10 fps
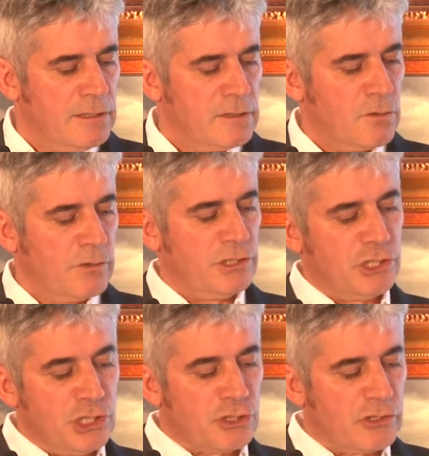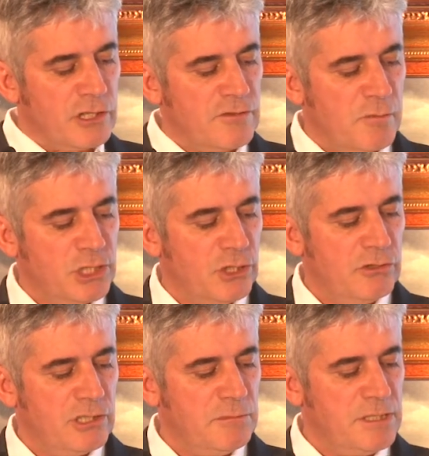So the digital
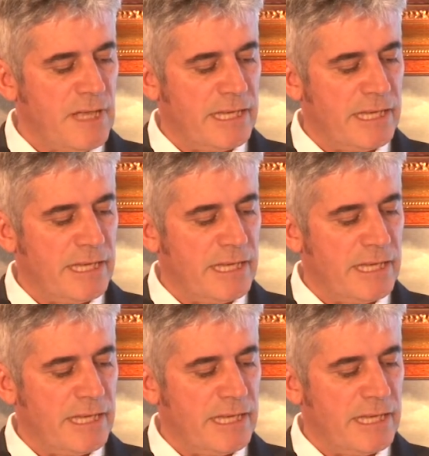transformation team is